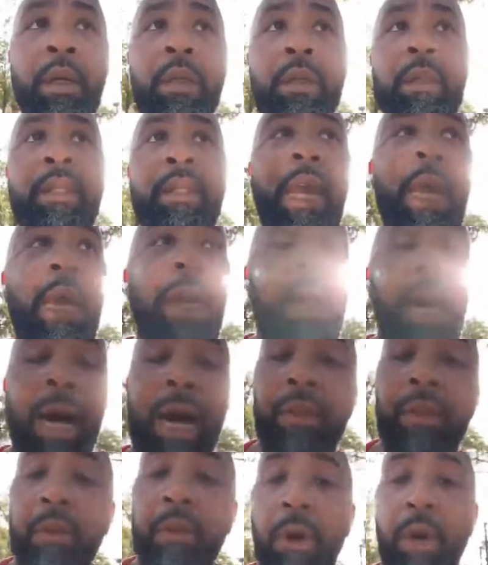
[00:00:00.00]
that I
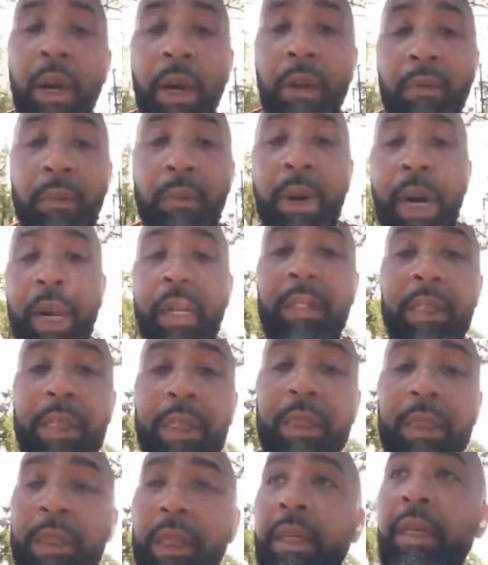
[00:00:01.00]
thought everybody needed
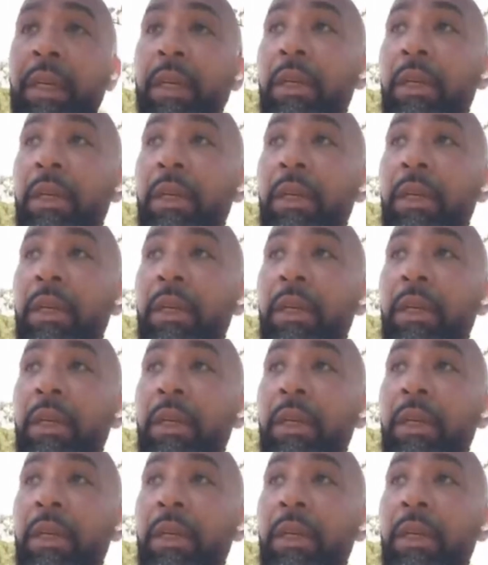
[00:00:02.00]
to hear.